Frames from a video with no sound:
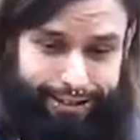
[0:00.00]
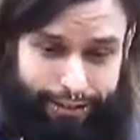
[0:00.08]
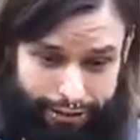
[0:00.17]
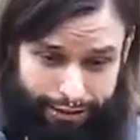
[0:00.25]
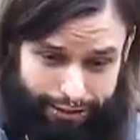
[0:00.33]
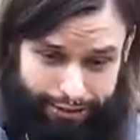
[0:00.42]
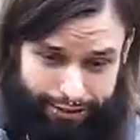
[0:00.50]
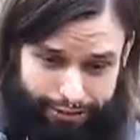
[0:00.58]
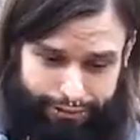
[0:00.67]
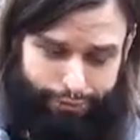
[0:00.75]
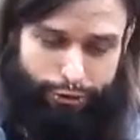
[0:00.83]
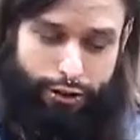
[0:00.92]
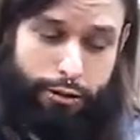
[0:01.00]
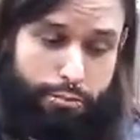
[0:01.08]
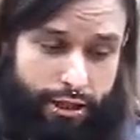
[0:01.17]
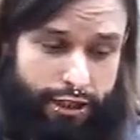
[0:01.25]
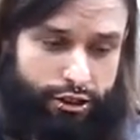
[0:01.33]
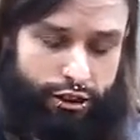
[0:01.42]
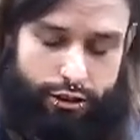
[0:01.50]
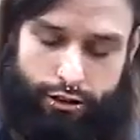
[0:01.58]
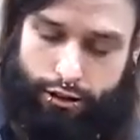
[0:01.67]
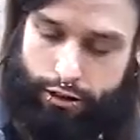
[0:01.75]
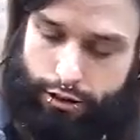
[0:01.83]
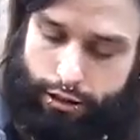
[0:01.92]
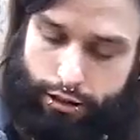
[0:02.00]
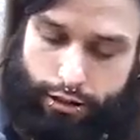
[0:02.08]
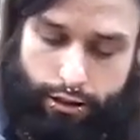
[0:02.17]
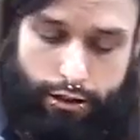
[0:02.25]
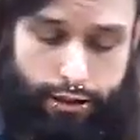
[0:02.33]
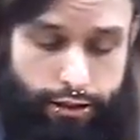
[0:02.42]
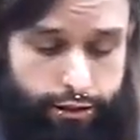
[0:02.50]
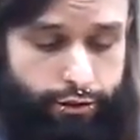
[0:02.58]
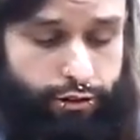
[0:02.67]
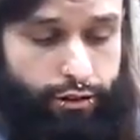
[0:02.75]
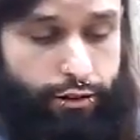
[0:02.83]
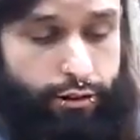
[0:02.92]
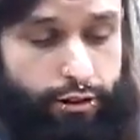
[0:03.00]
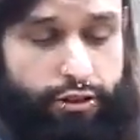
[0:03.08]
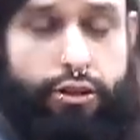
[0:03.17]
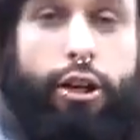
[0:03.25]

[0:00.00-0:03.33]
Ta-da! Fucking magic. And thanks a